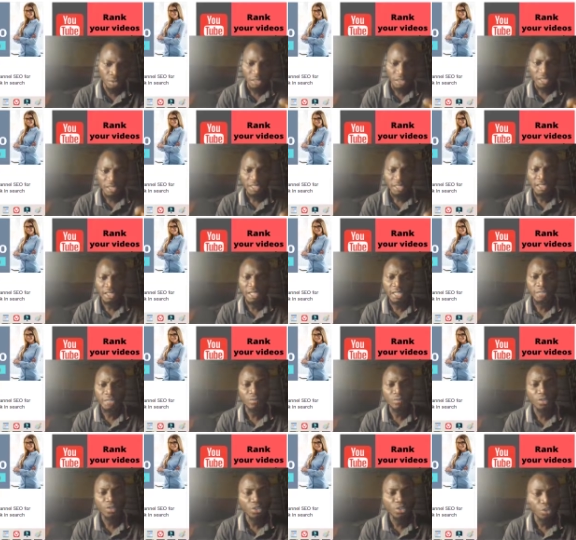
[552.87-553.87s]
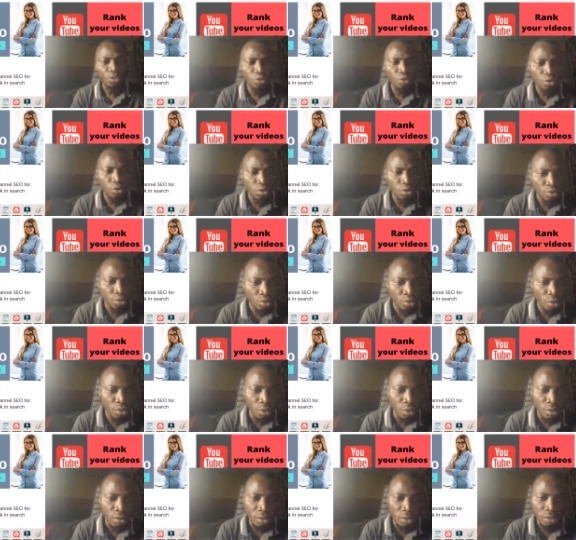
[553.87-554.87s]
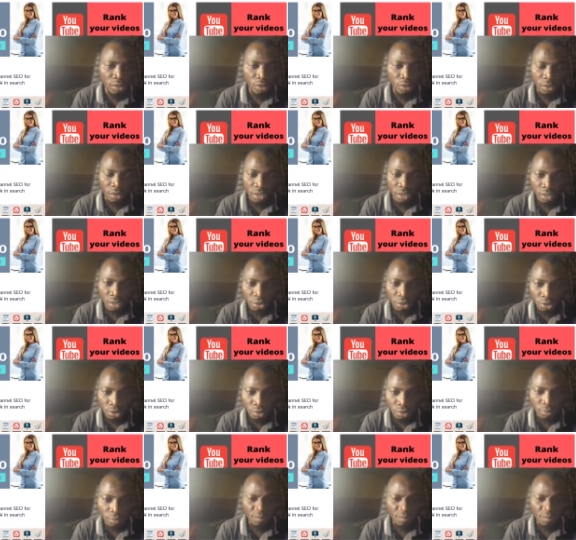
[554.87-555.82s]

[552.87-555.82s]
then go through all these suggestions,